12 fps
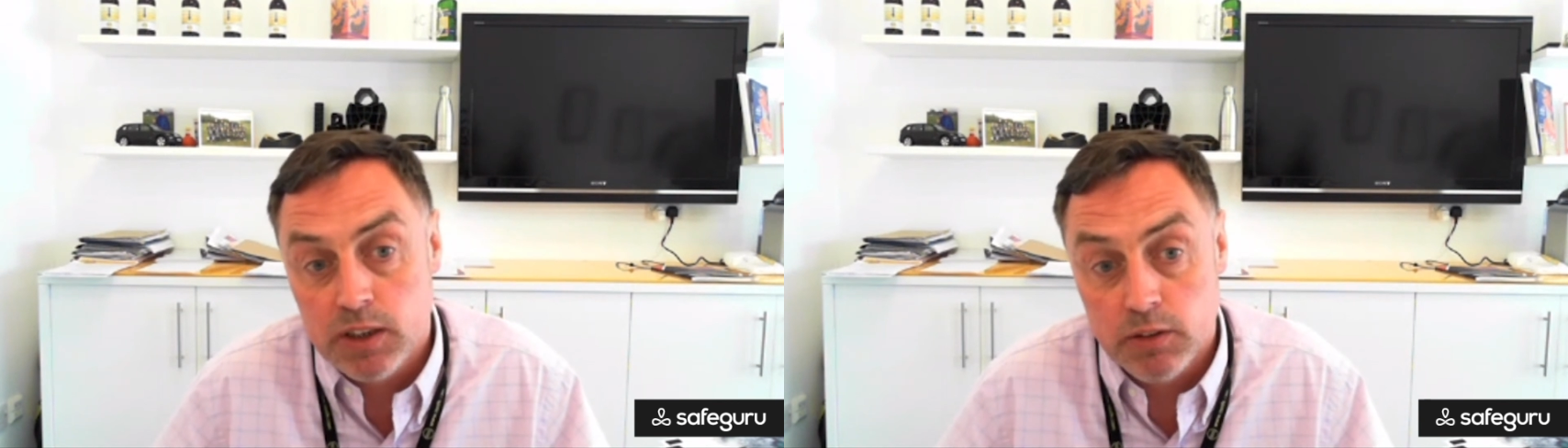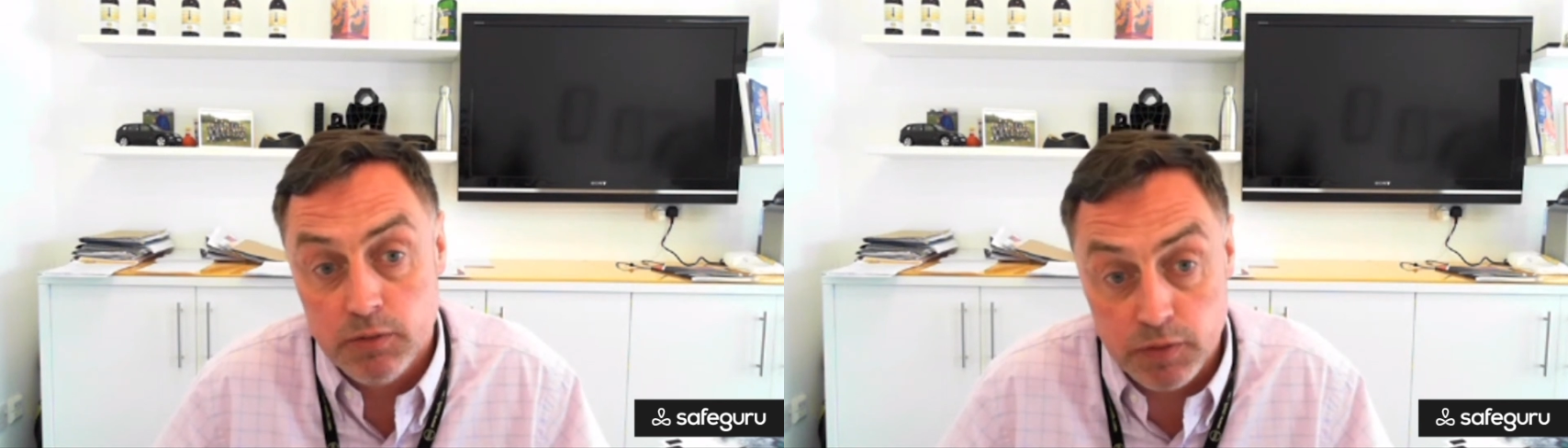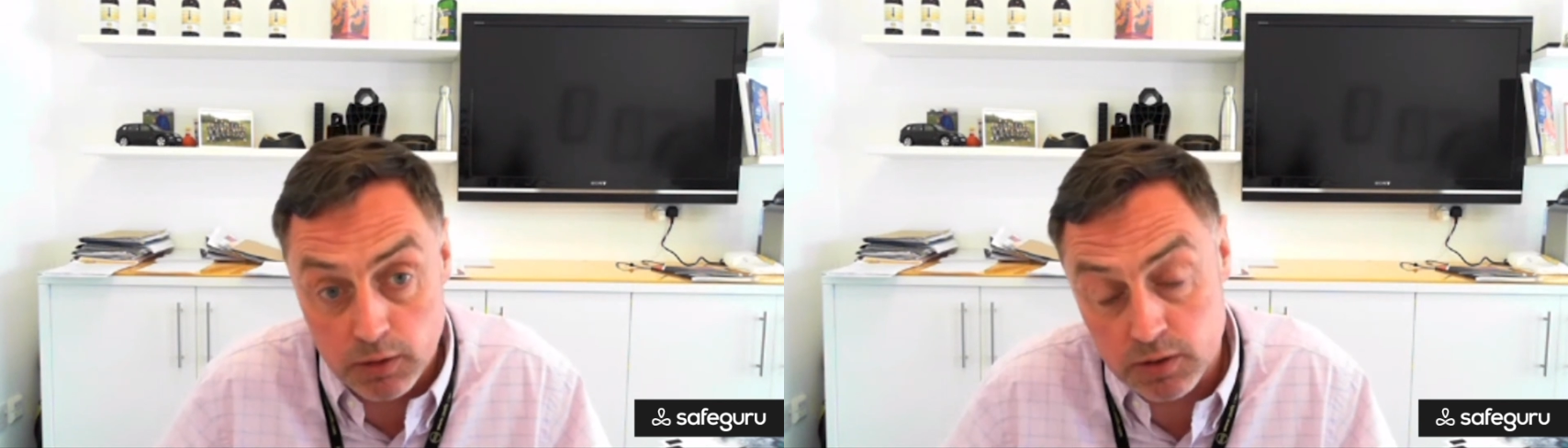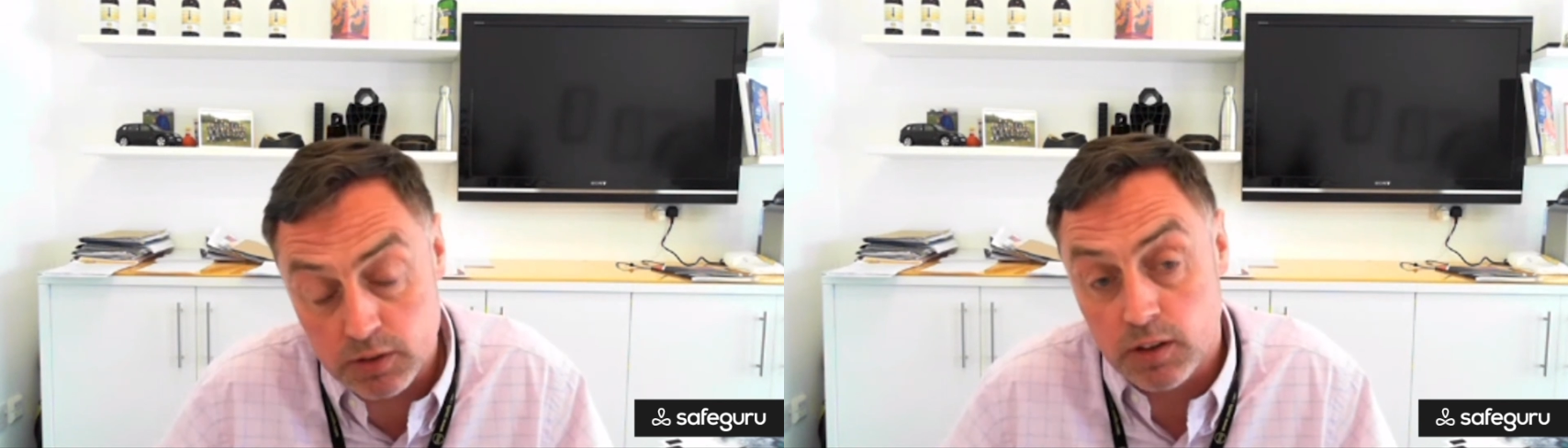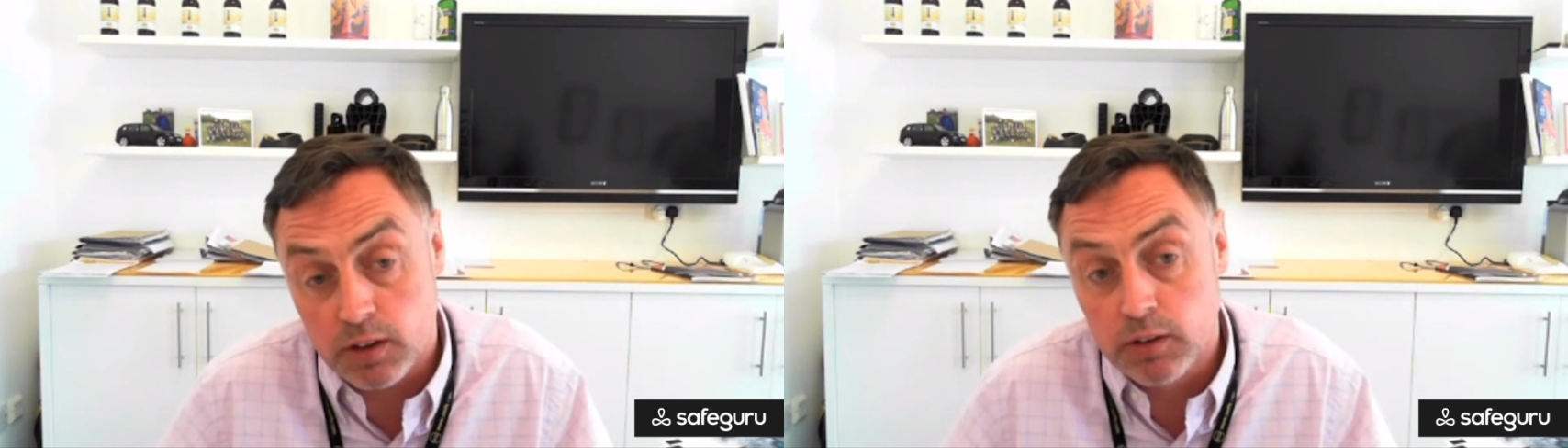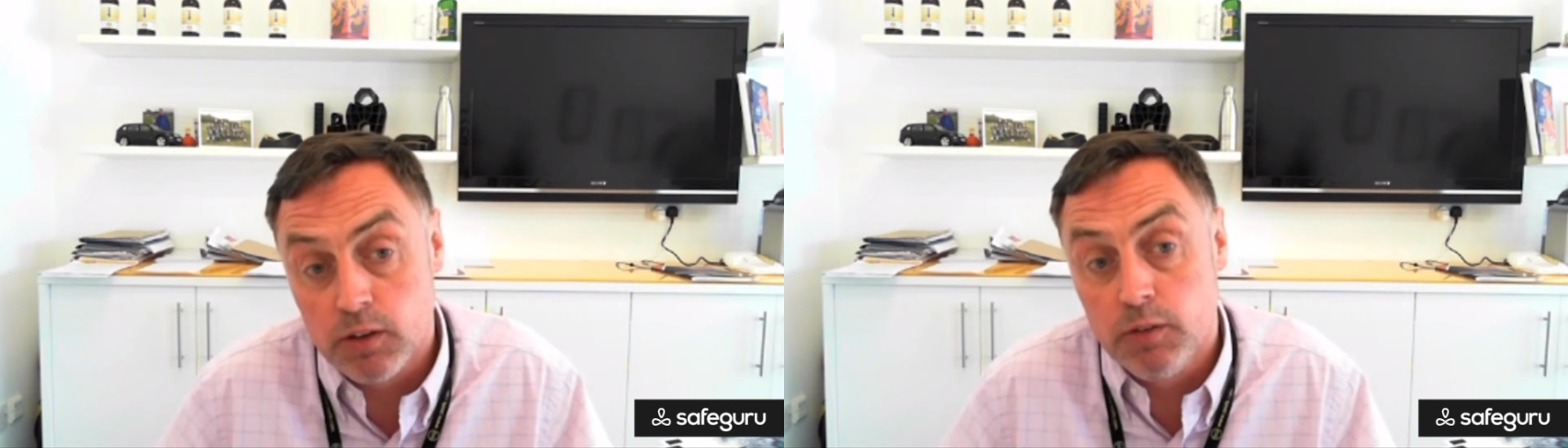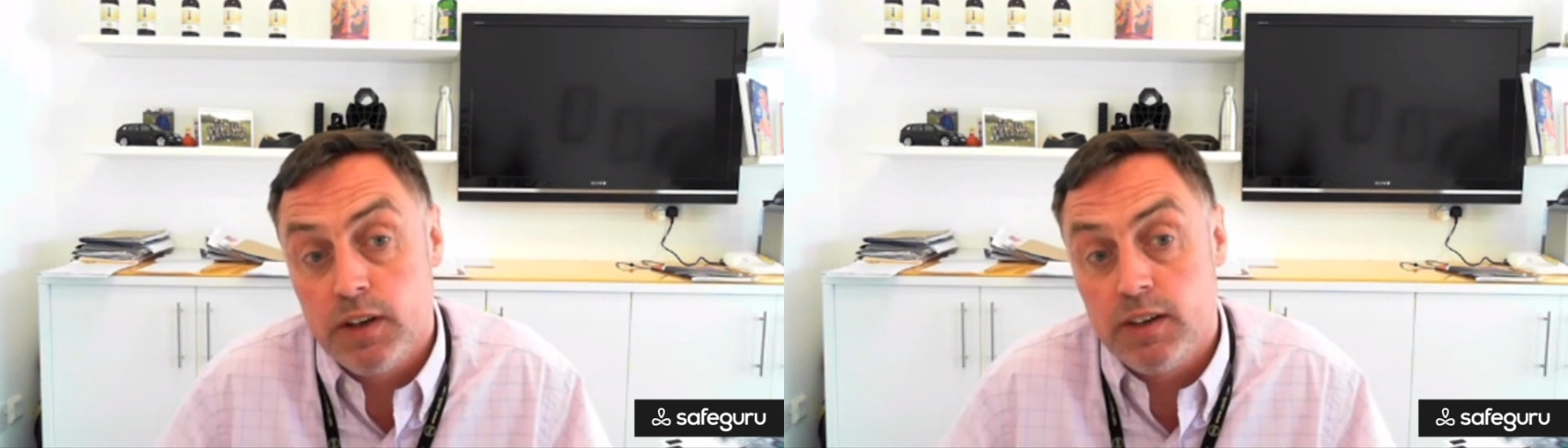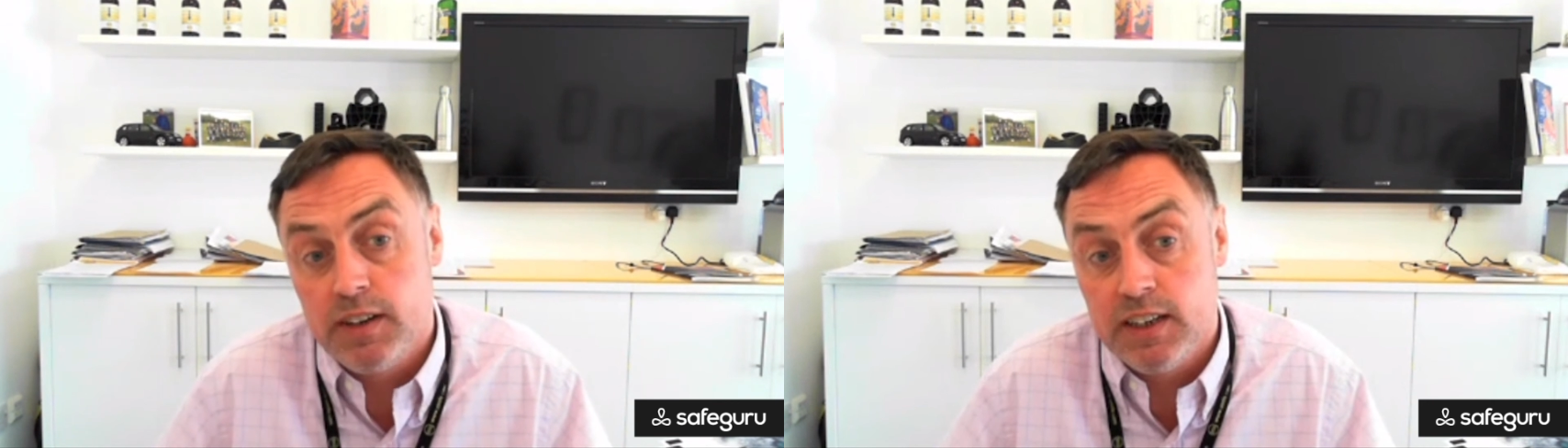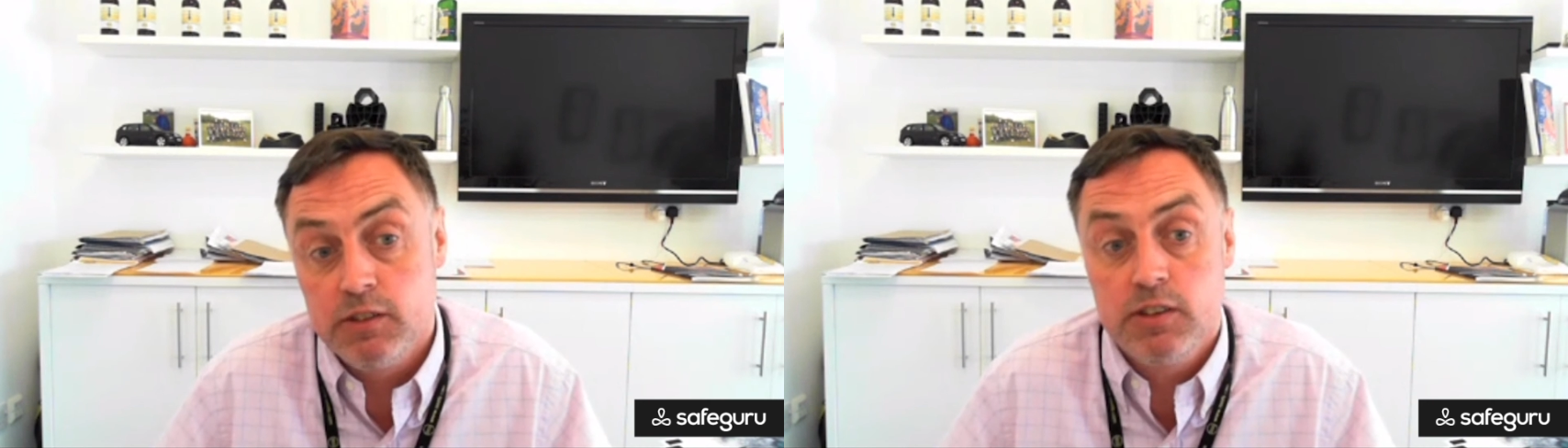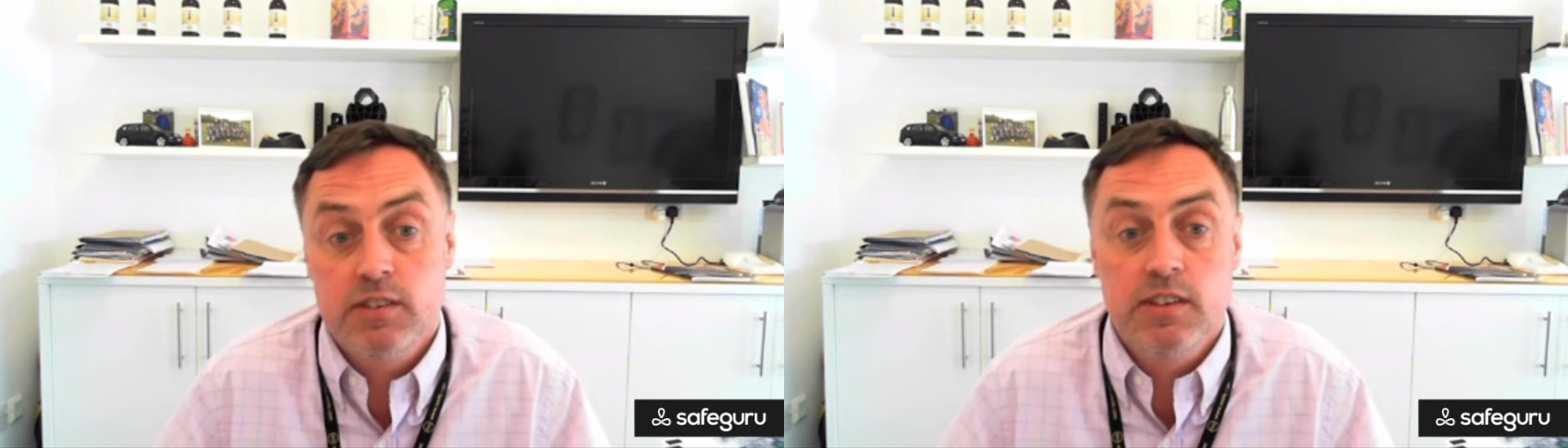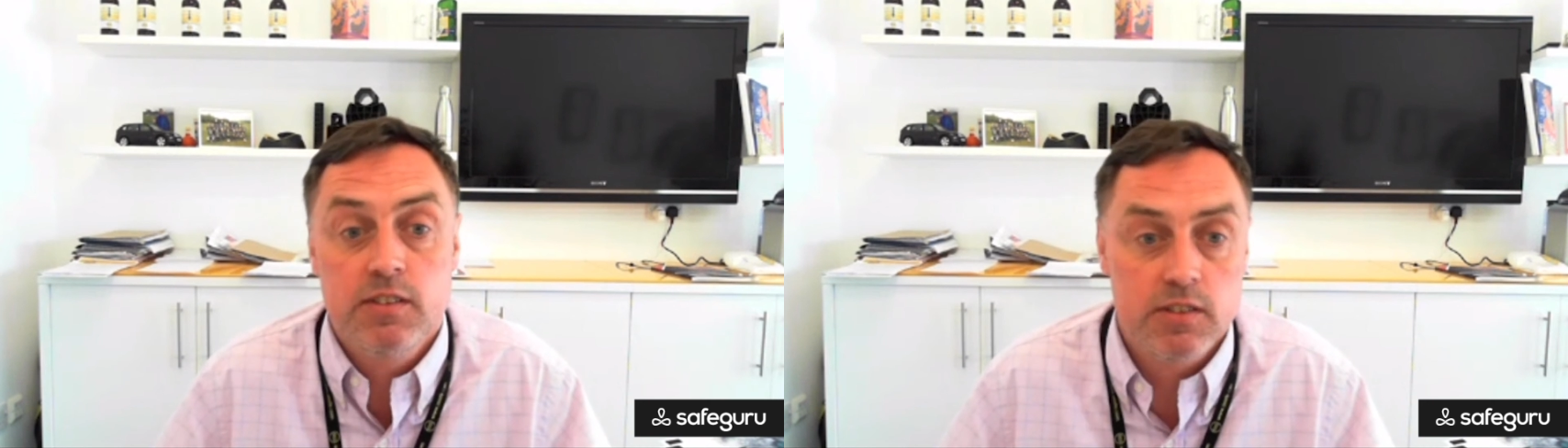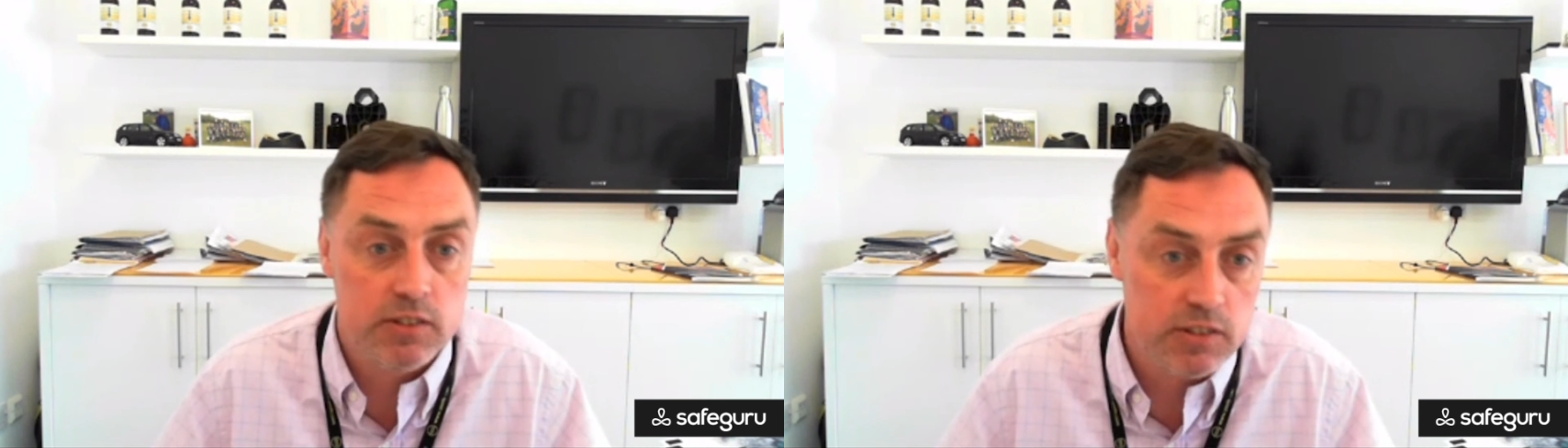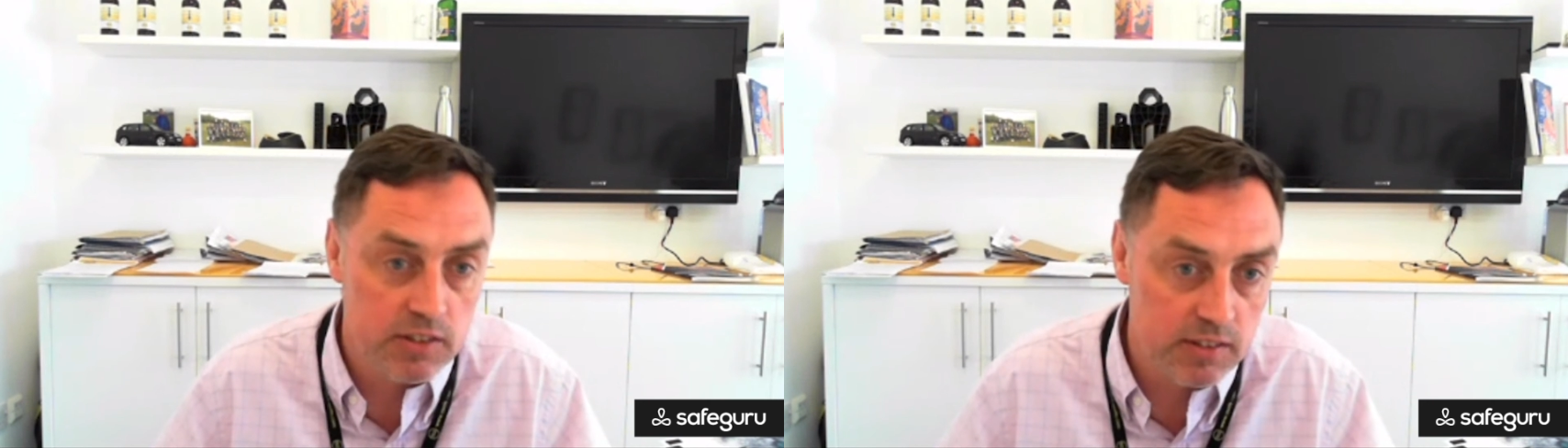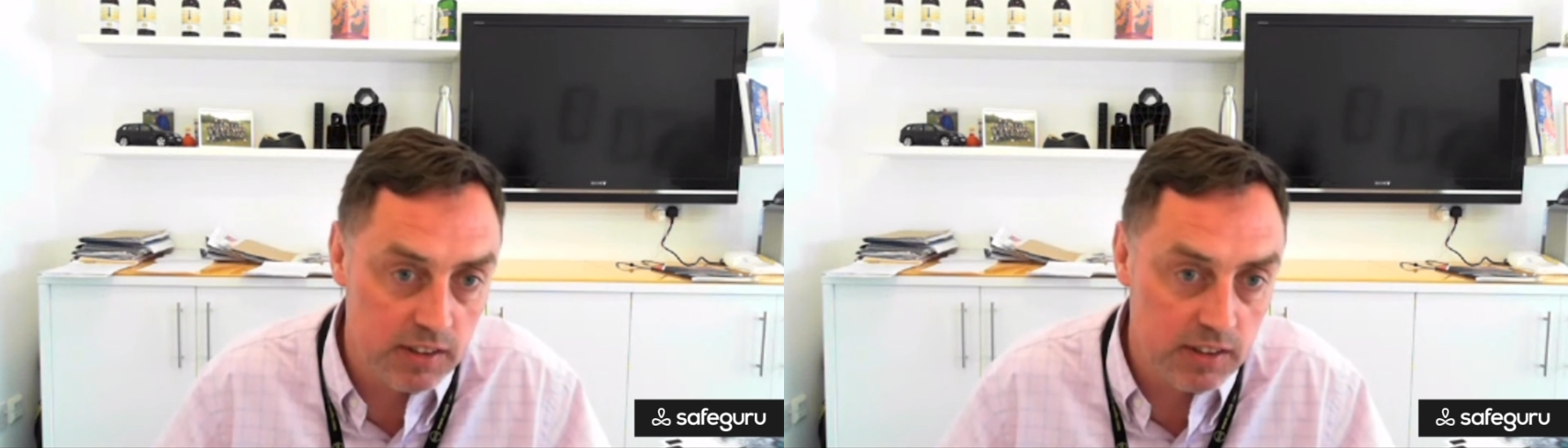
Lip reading: because we could focus on other industries